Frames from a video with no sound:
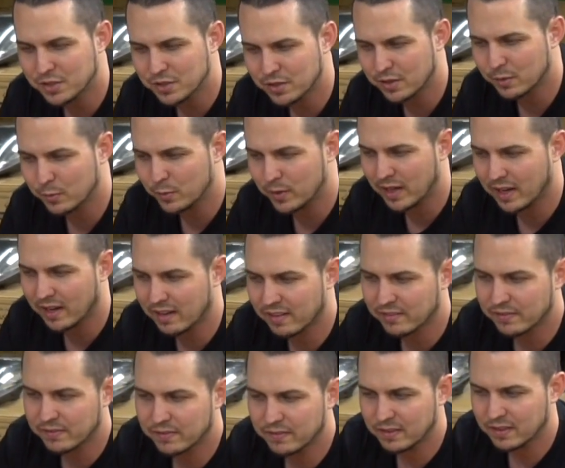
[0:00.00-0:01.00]
sure that we
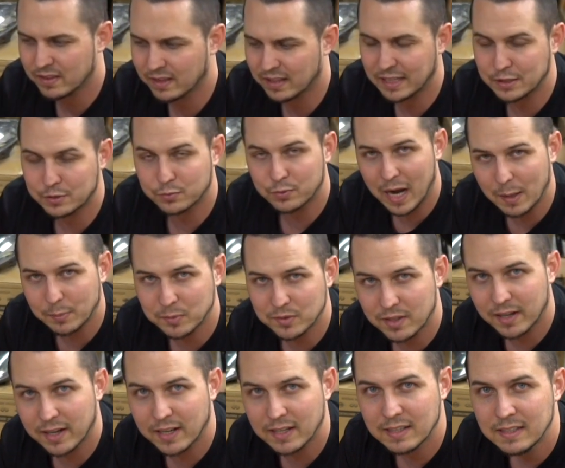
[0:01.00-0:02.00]
have the lights wrapped
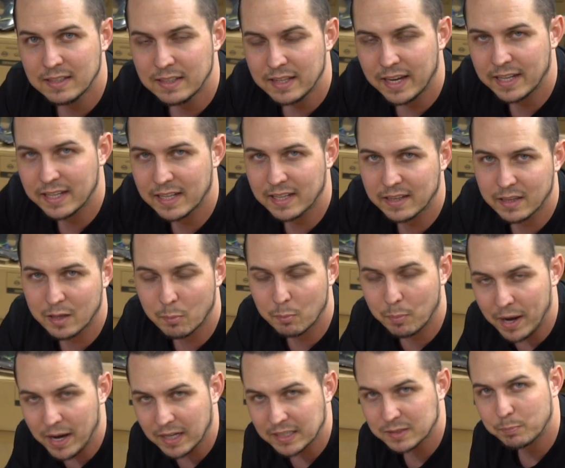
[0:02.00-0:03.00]
right and then the
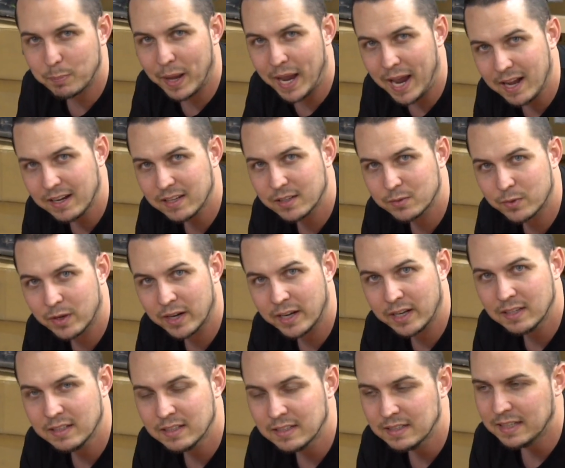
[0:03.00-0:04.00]
box padded
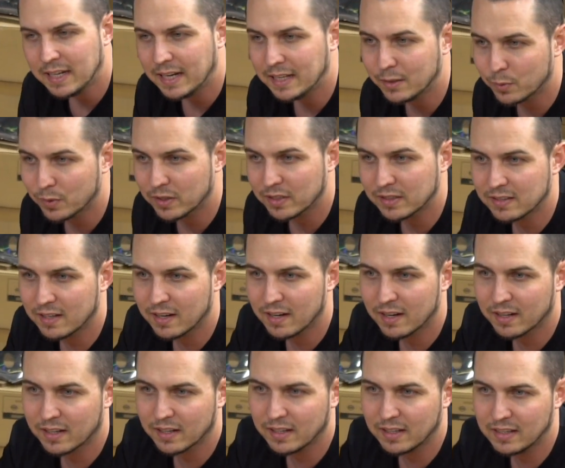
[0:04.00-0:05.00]
right, and then we're gonna
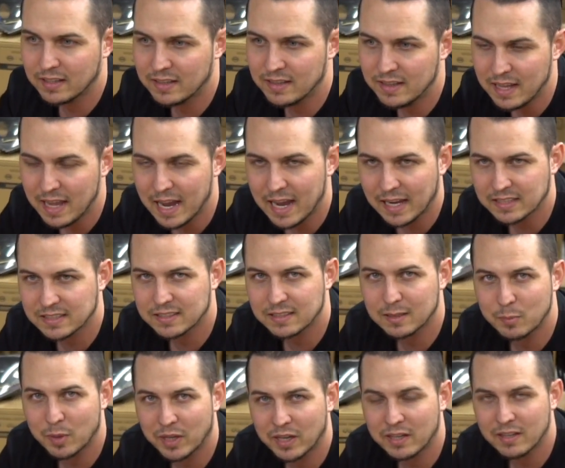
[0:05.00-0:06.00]
talk next
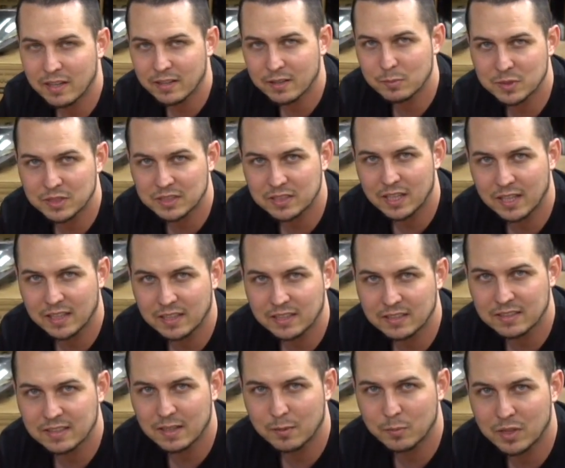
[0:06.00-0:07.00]
about another mistake
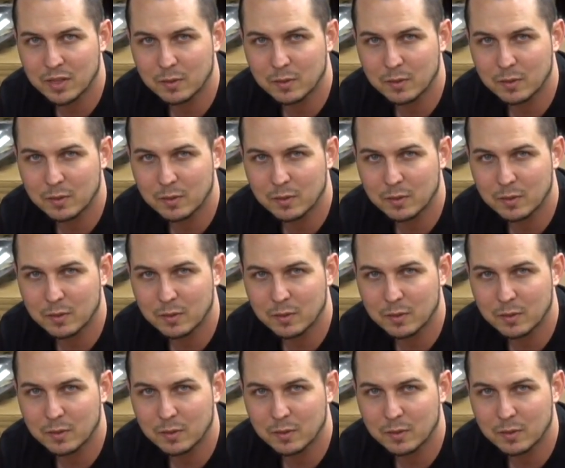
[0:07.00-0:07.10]
that's coming